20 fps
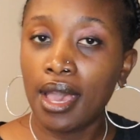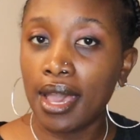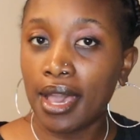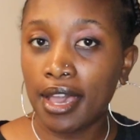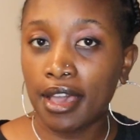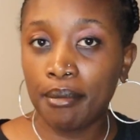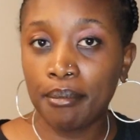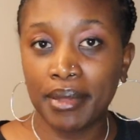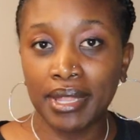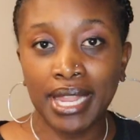
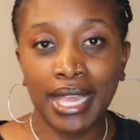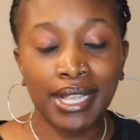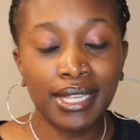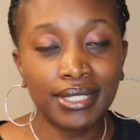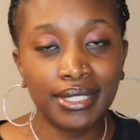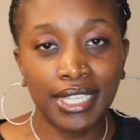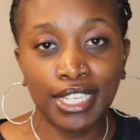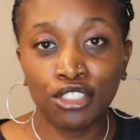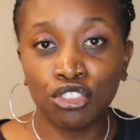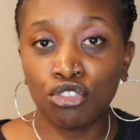Like I
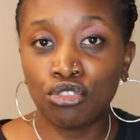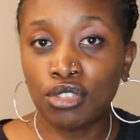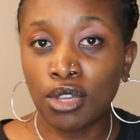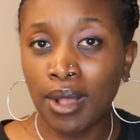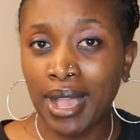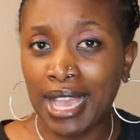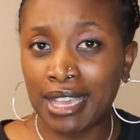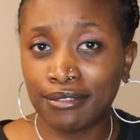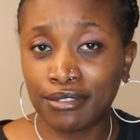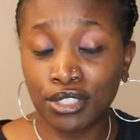said, you
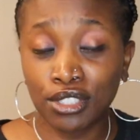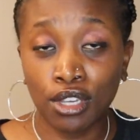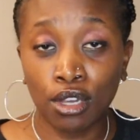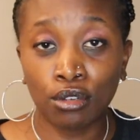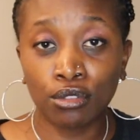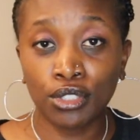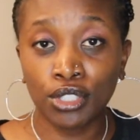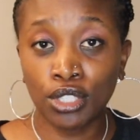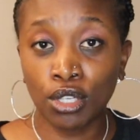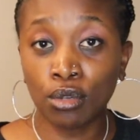don't have to
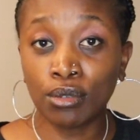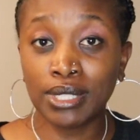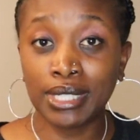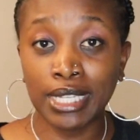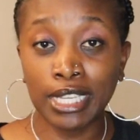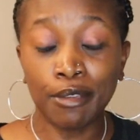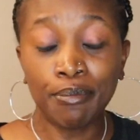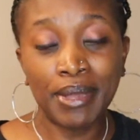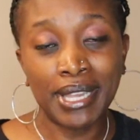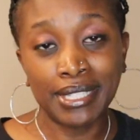go so
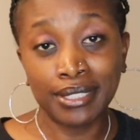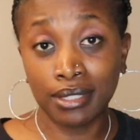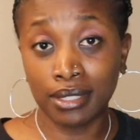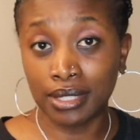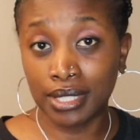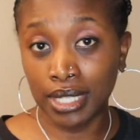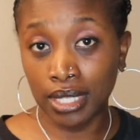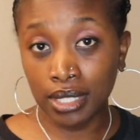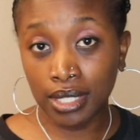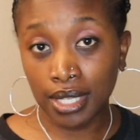deep
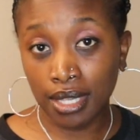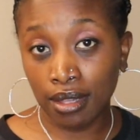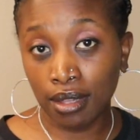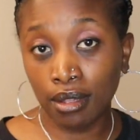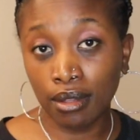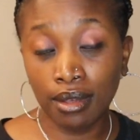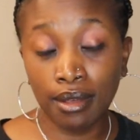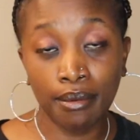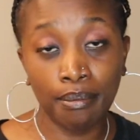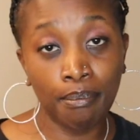into
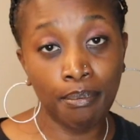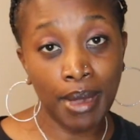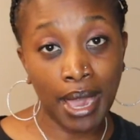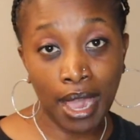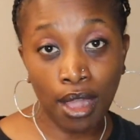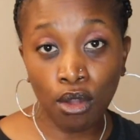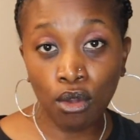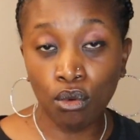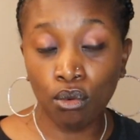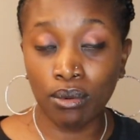detail
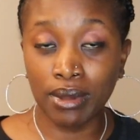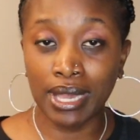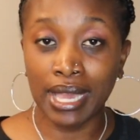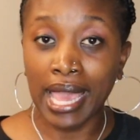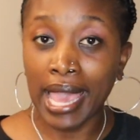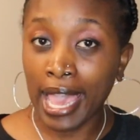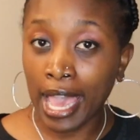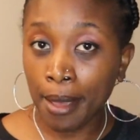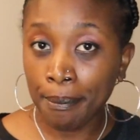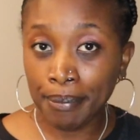about what
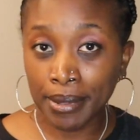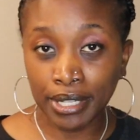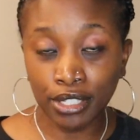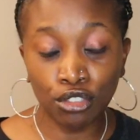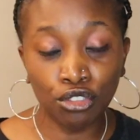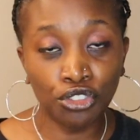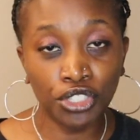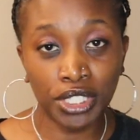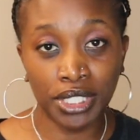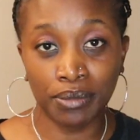
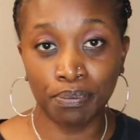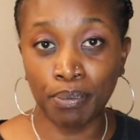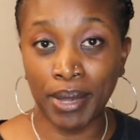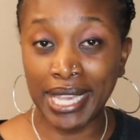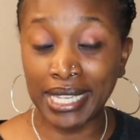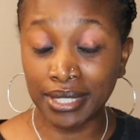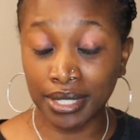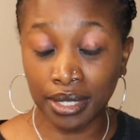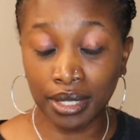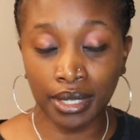happened. You just
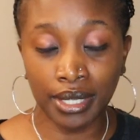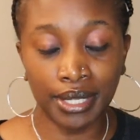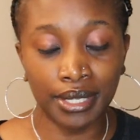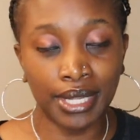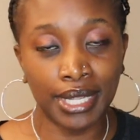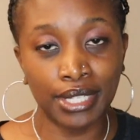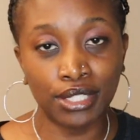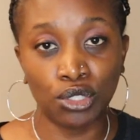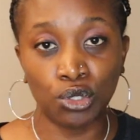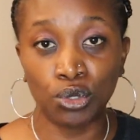basically
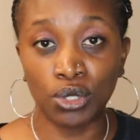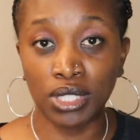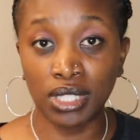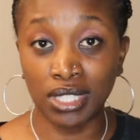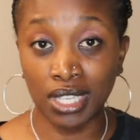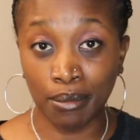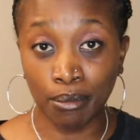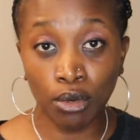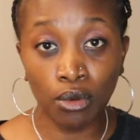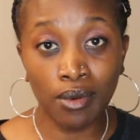need to
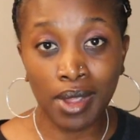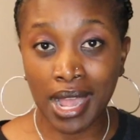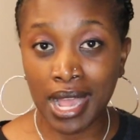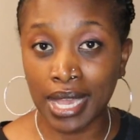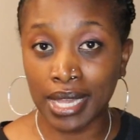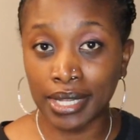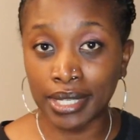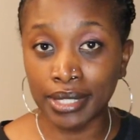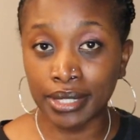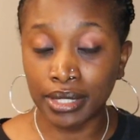
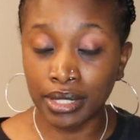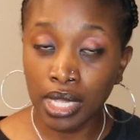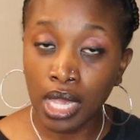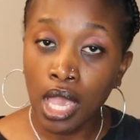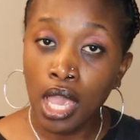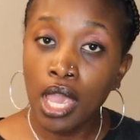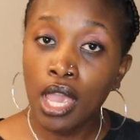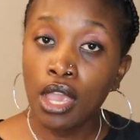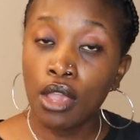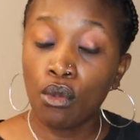summarize
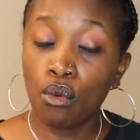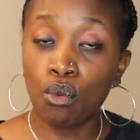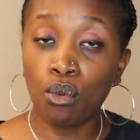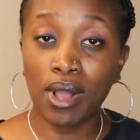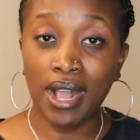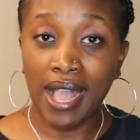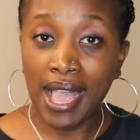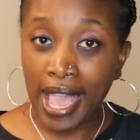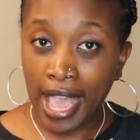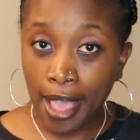
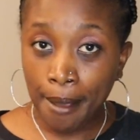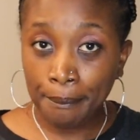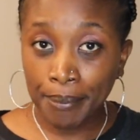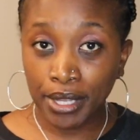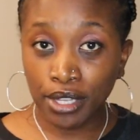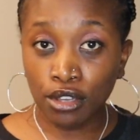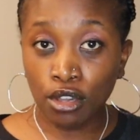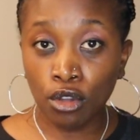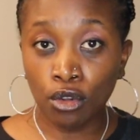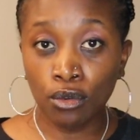what
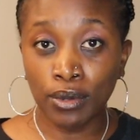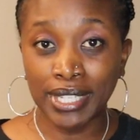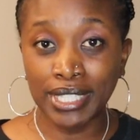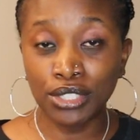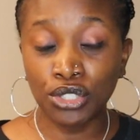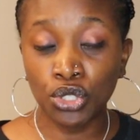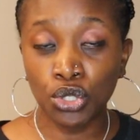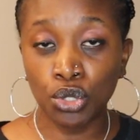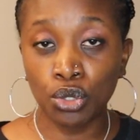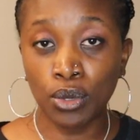happened, go
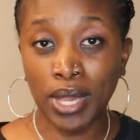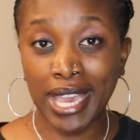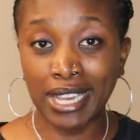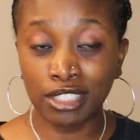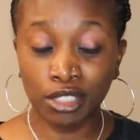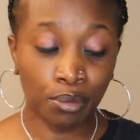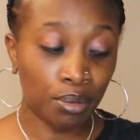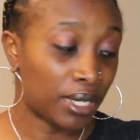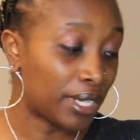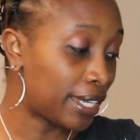into
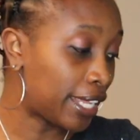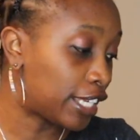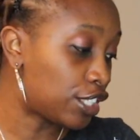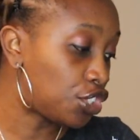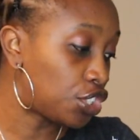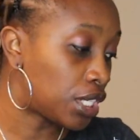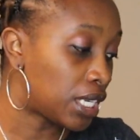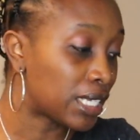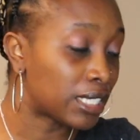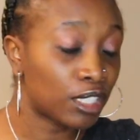
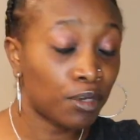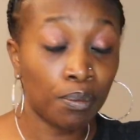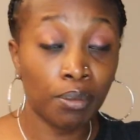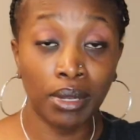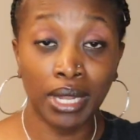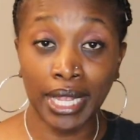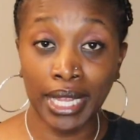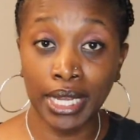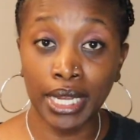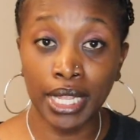explanation,
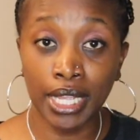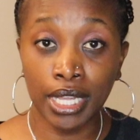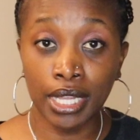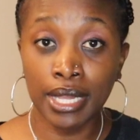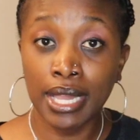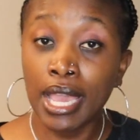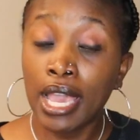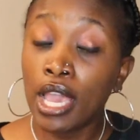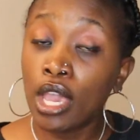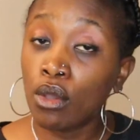
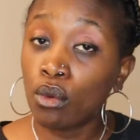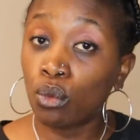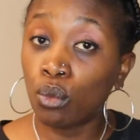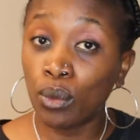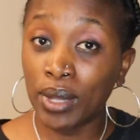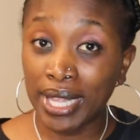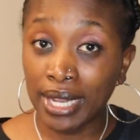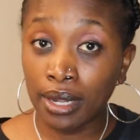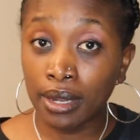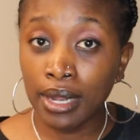explaining
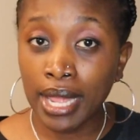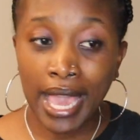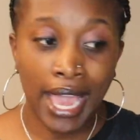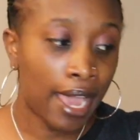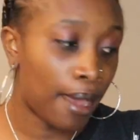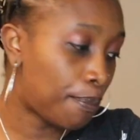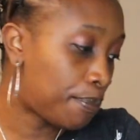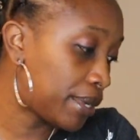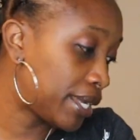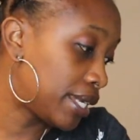when it
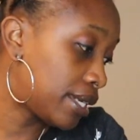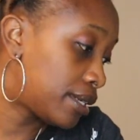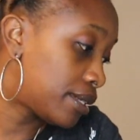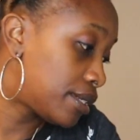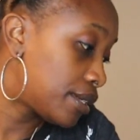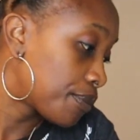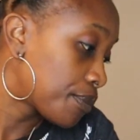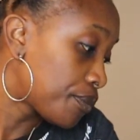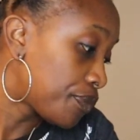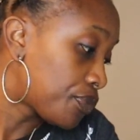
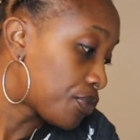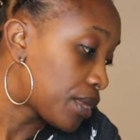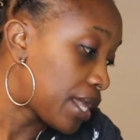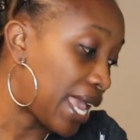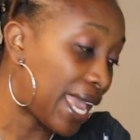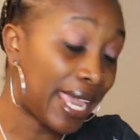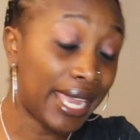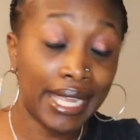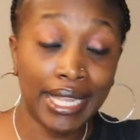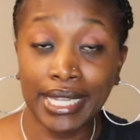happened
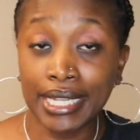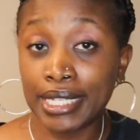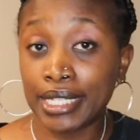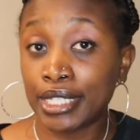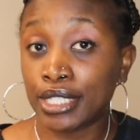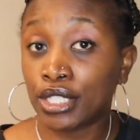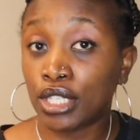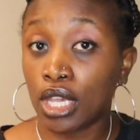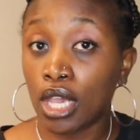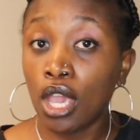
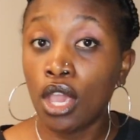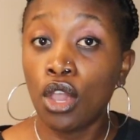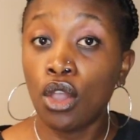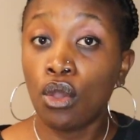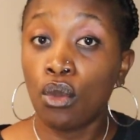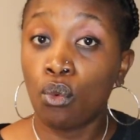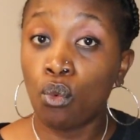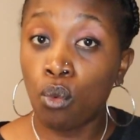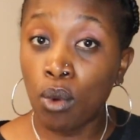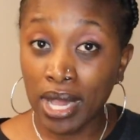and
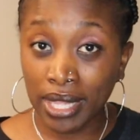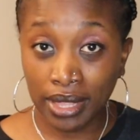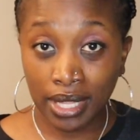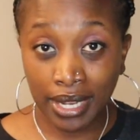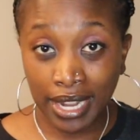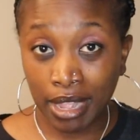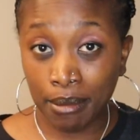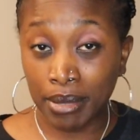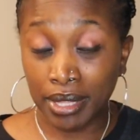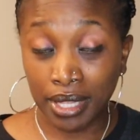what
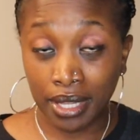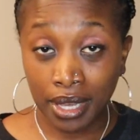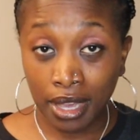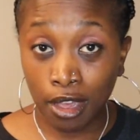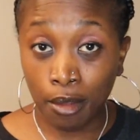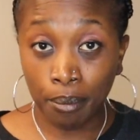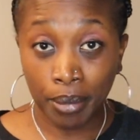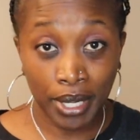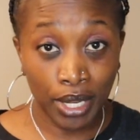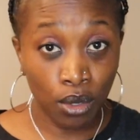the name of the
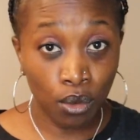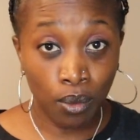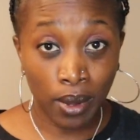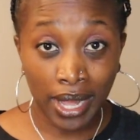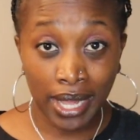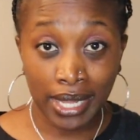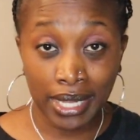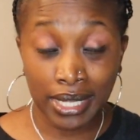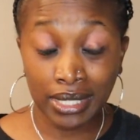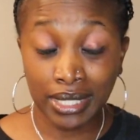company
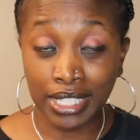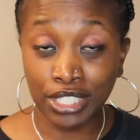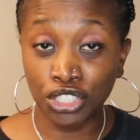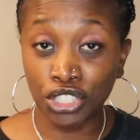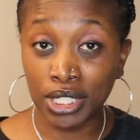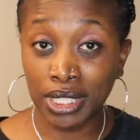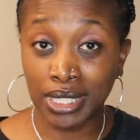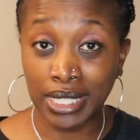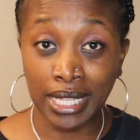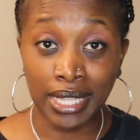was, and
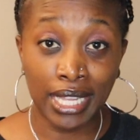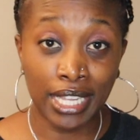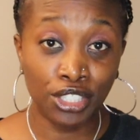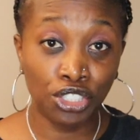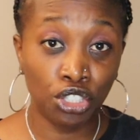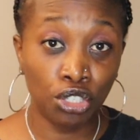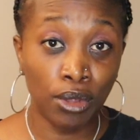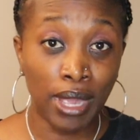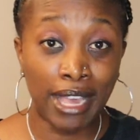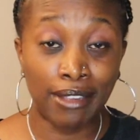just say
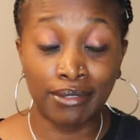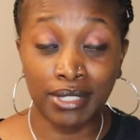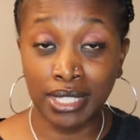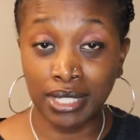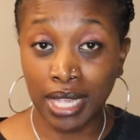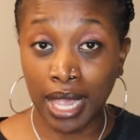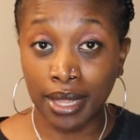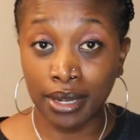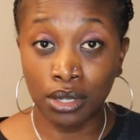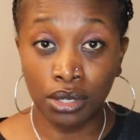that you have
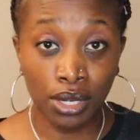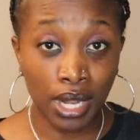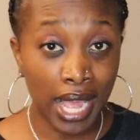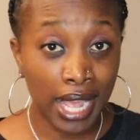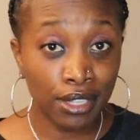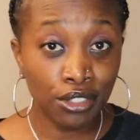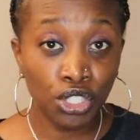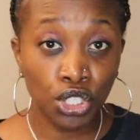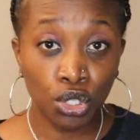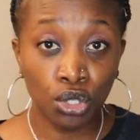decided
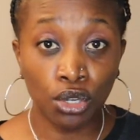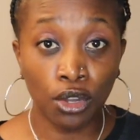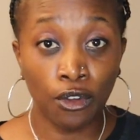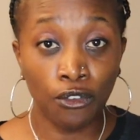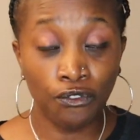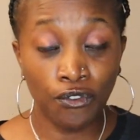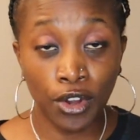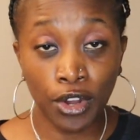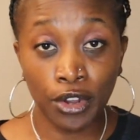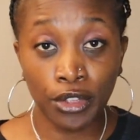not to
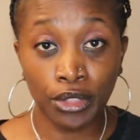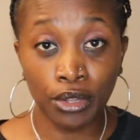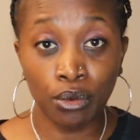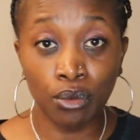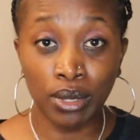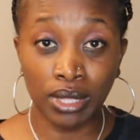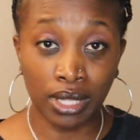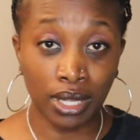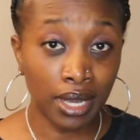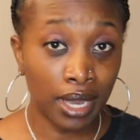go further
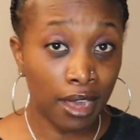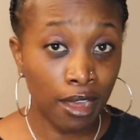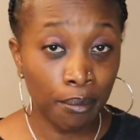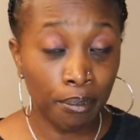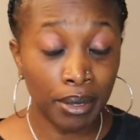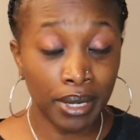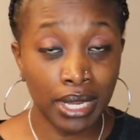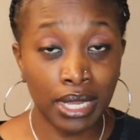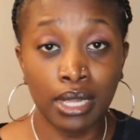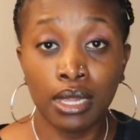with the
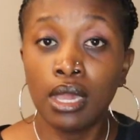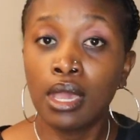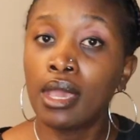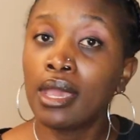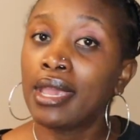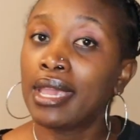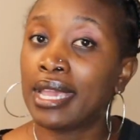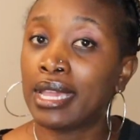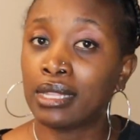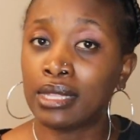company
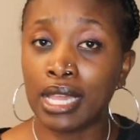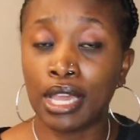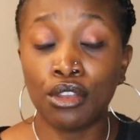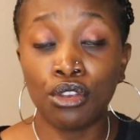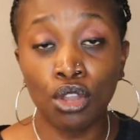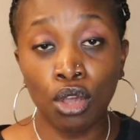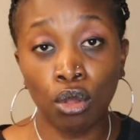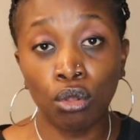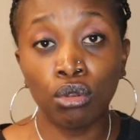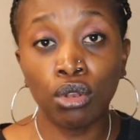and
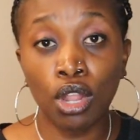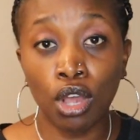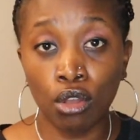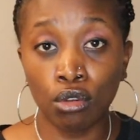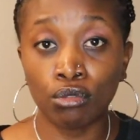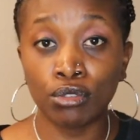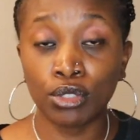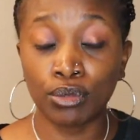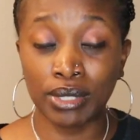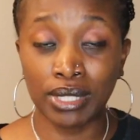that no
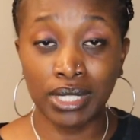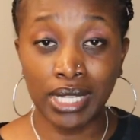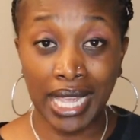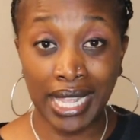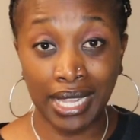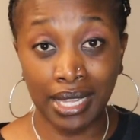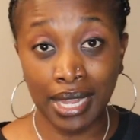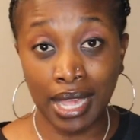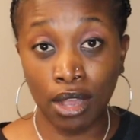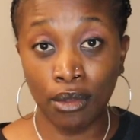loans were
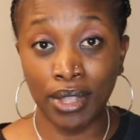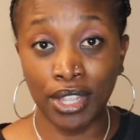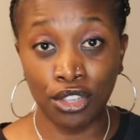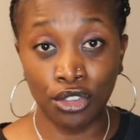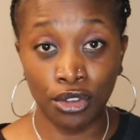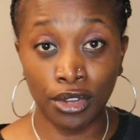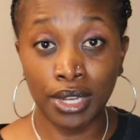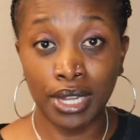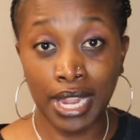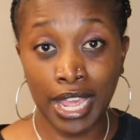taken out in
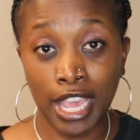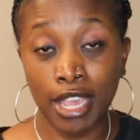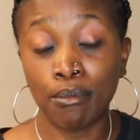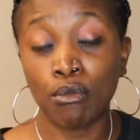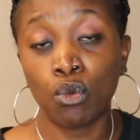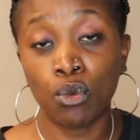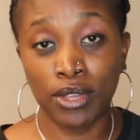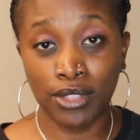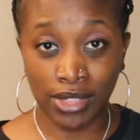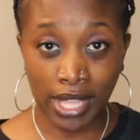your
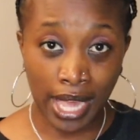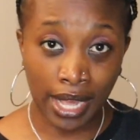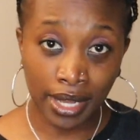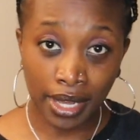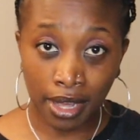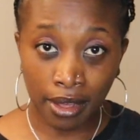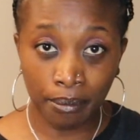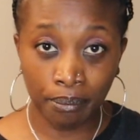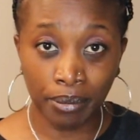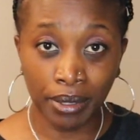name with that
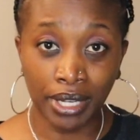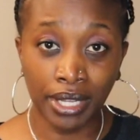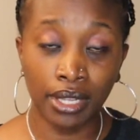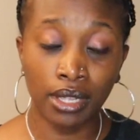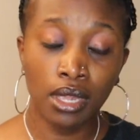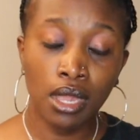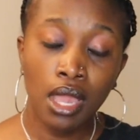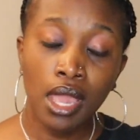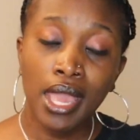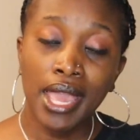
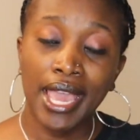company.